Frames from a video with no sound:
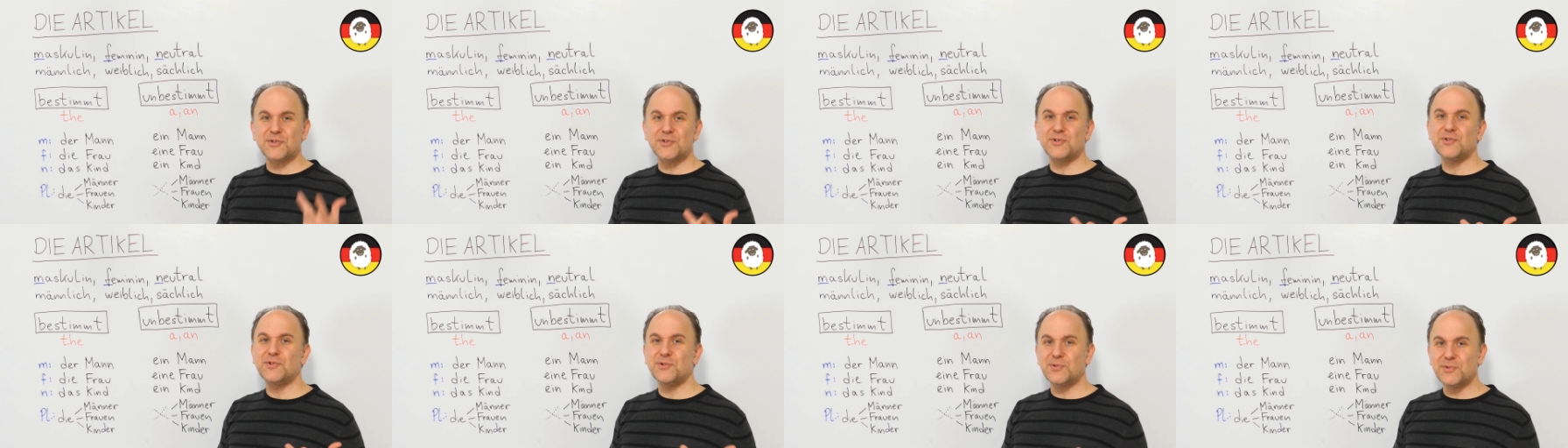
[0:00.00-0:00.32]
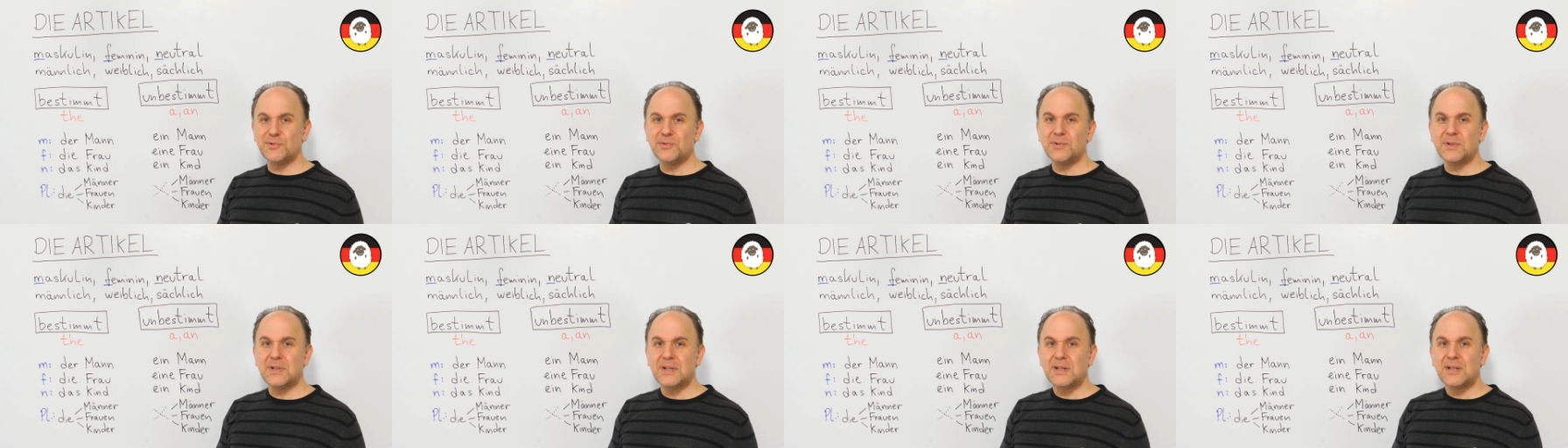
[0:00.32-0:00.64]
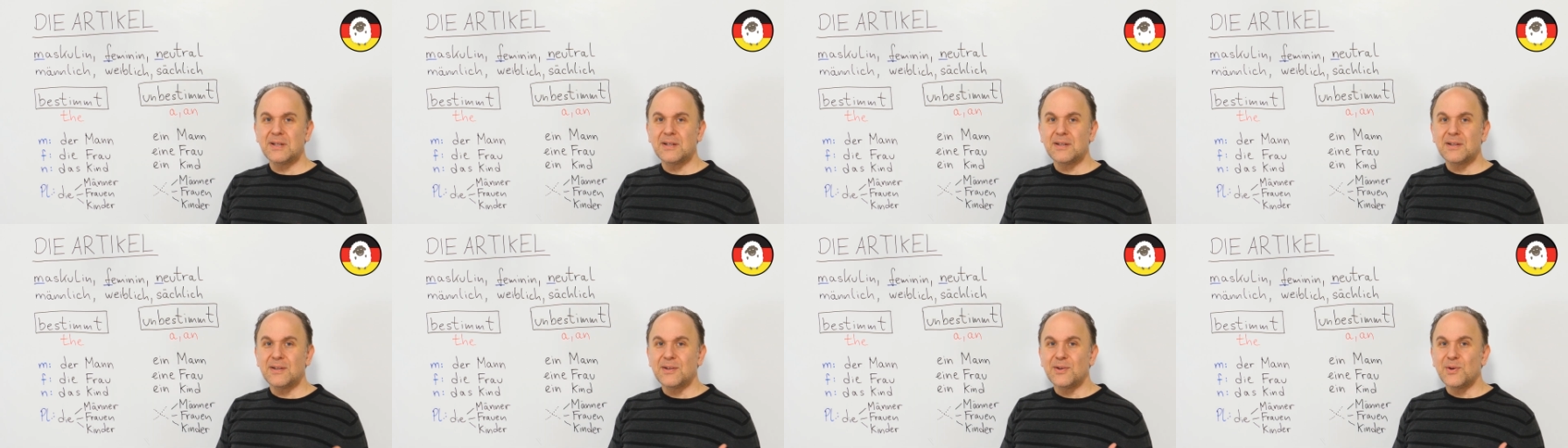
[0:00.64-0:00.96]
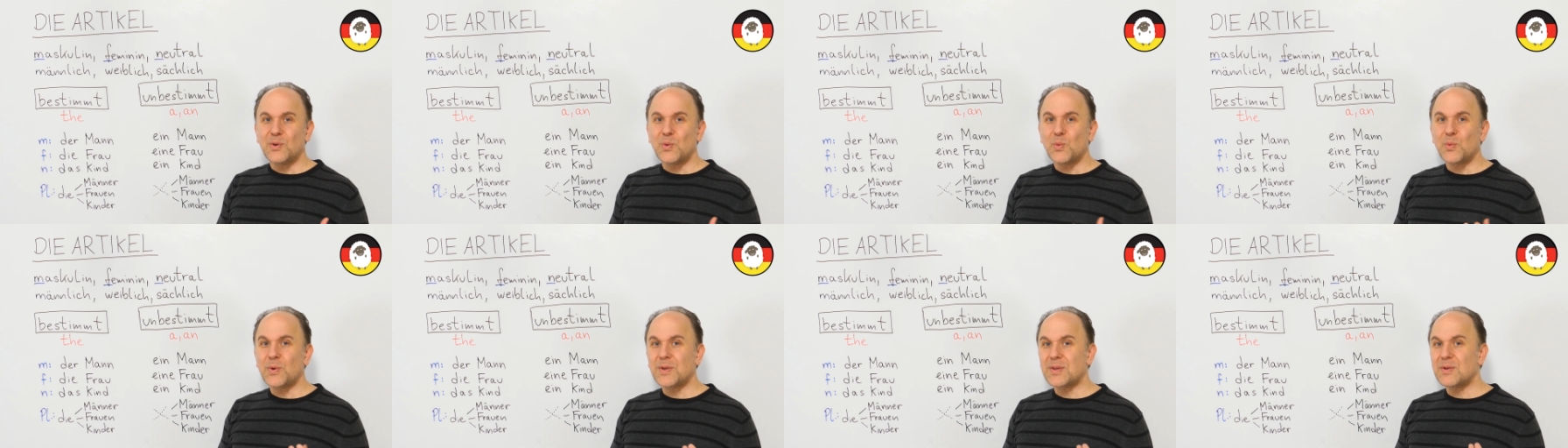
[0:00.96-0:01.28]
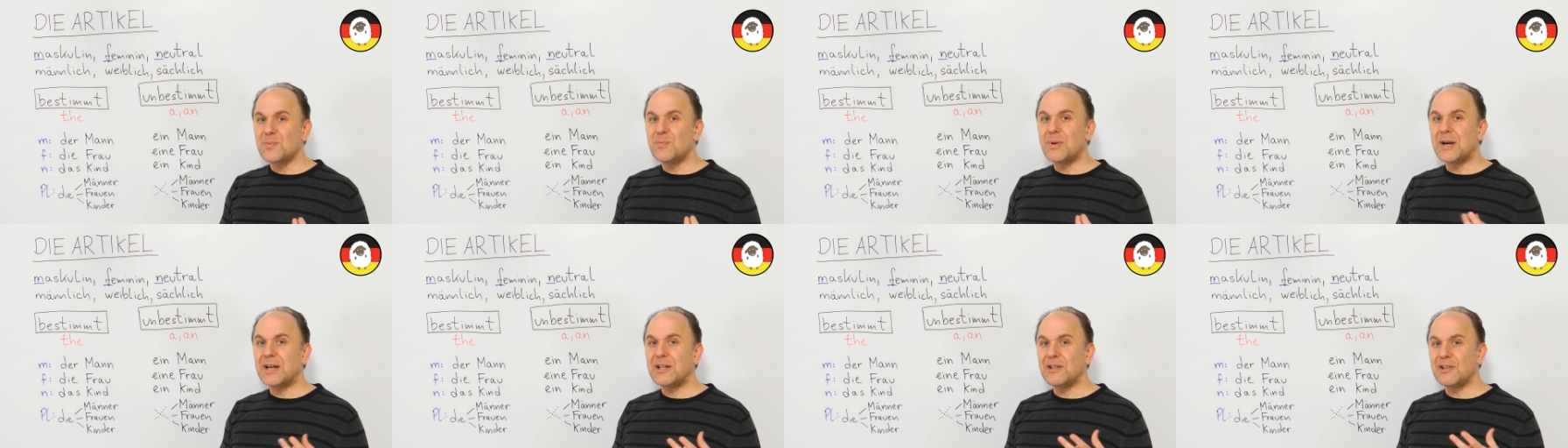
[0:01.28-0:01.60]
to do
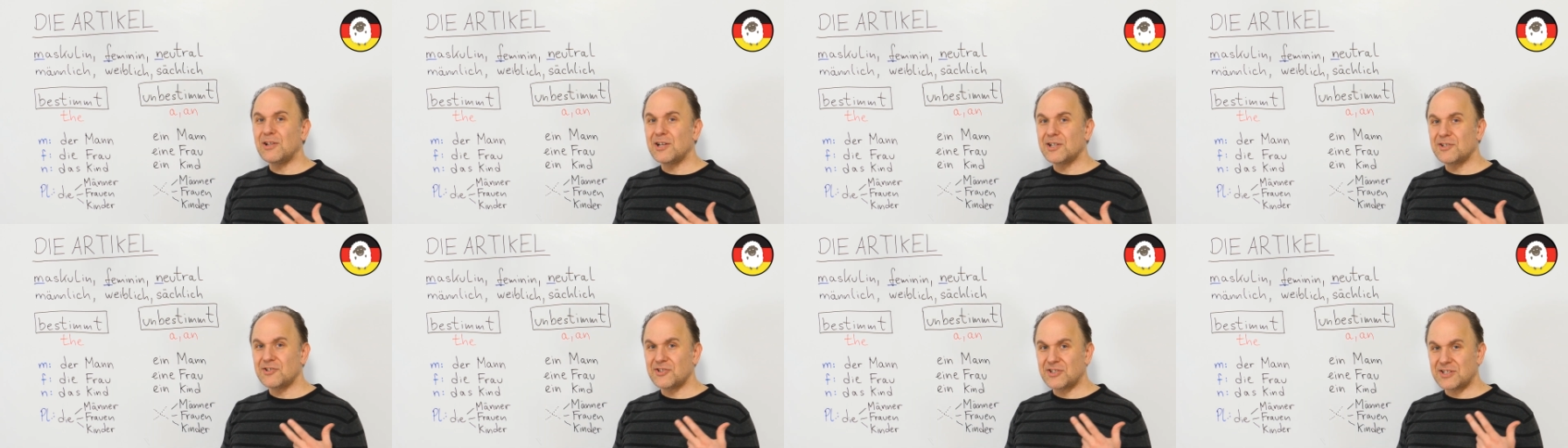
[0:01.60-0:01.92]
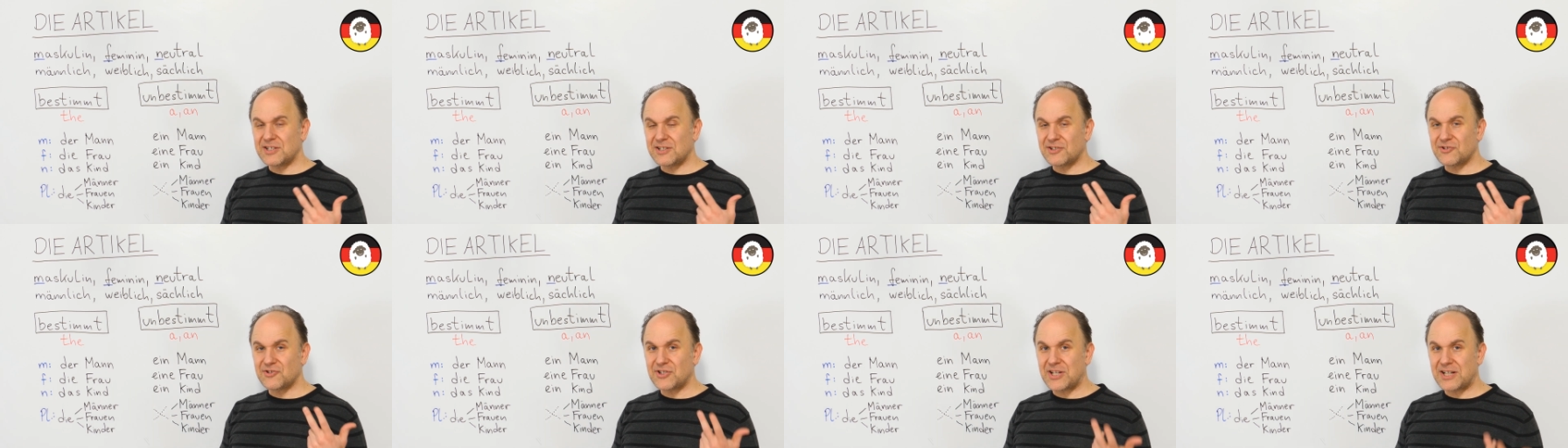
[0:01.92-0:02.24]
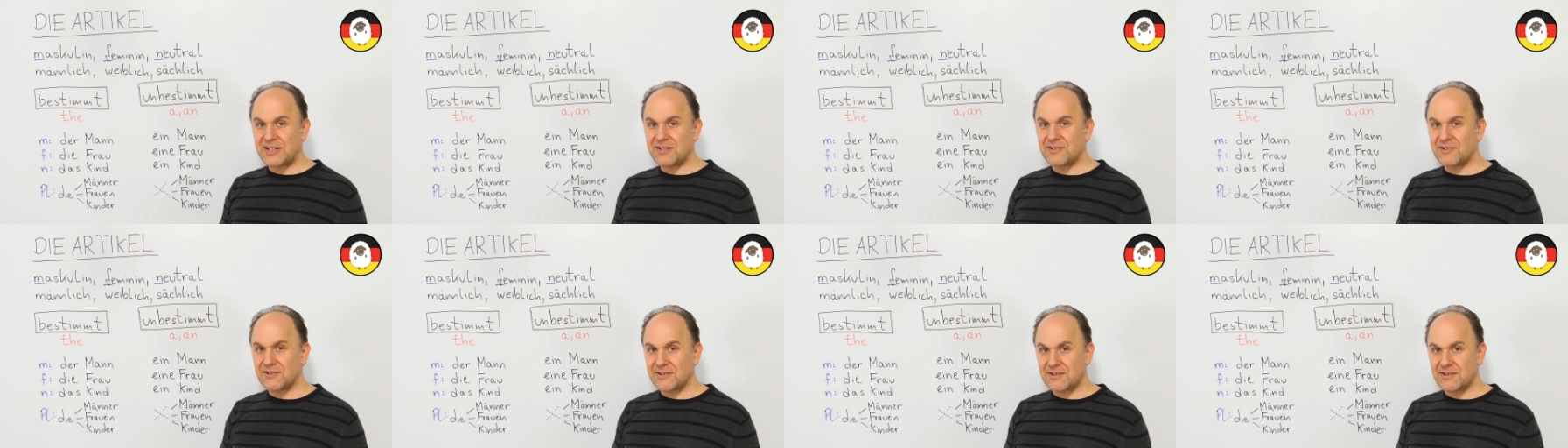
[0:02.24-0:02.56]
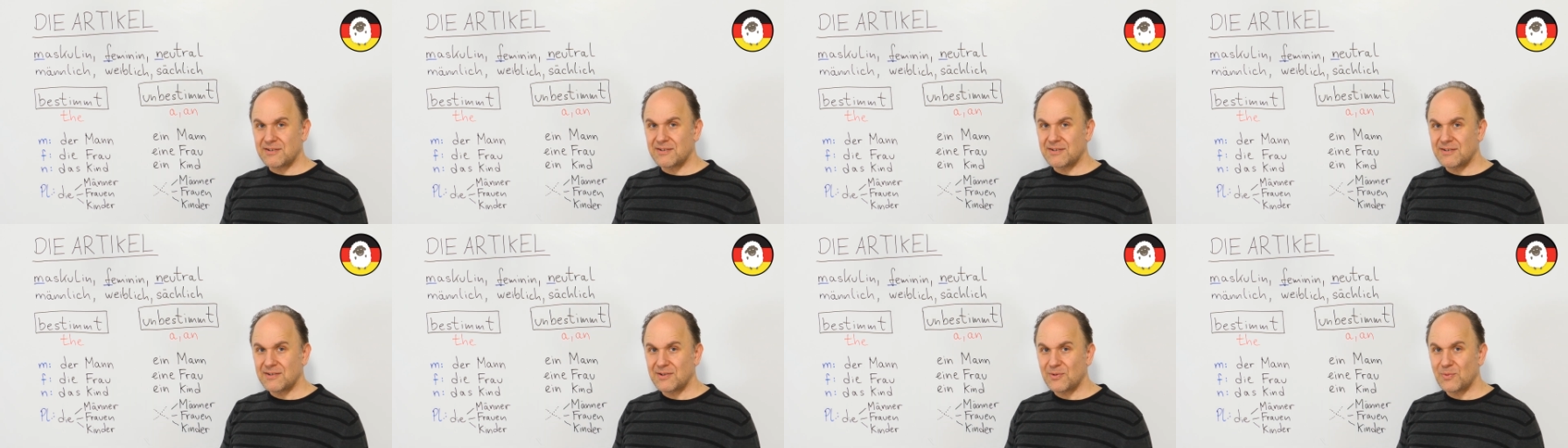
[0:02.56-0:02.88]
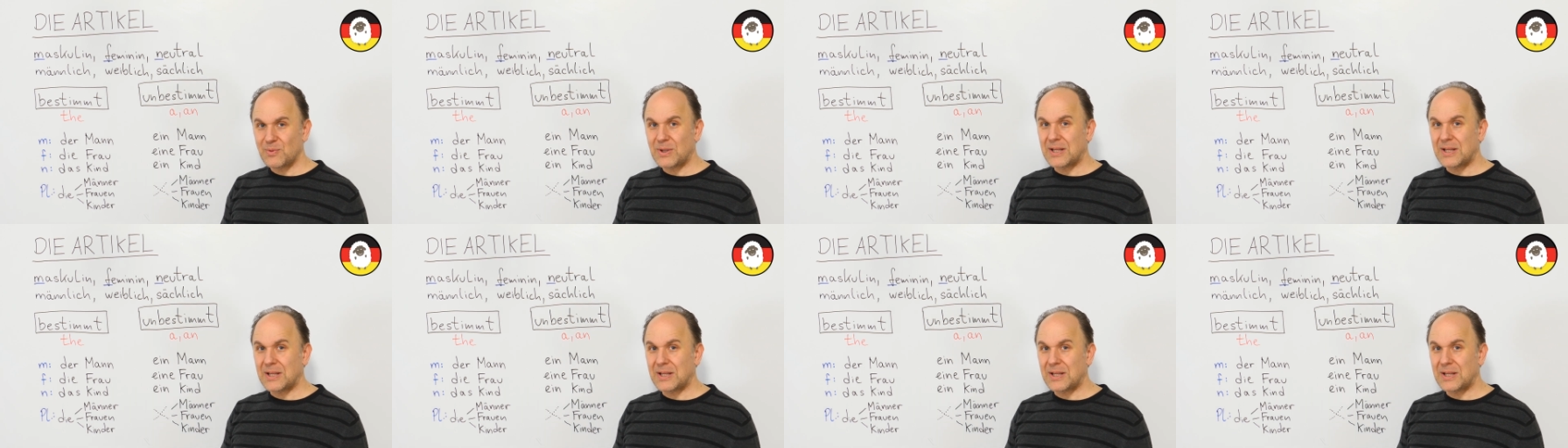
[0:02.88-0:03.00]
with the biological gender.